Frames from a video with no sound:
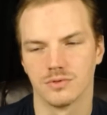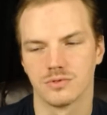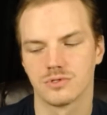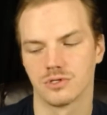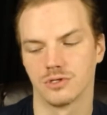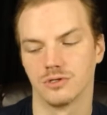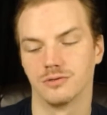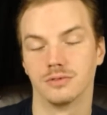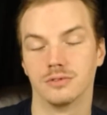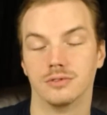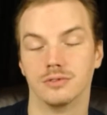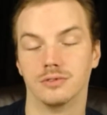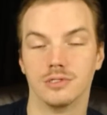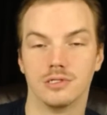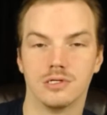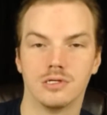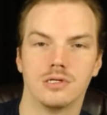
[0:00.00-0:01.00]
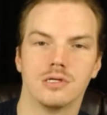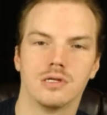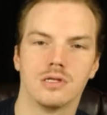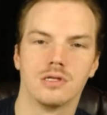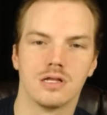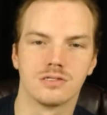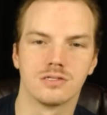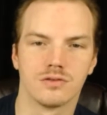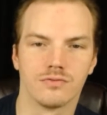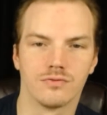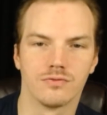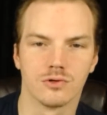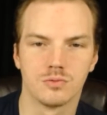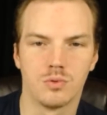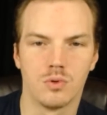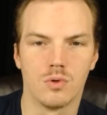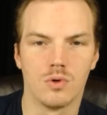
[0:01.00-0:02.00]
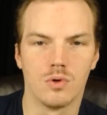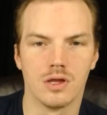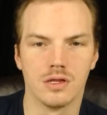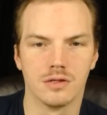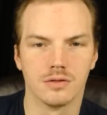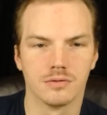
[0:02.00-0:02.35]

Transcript: So that's the first point.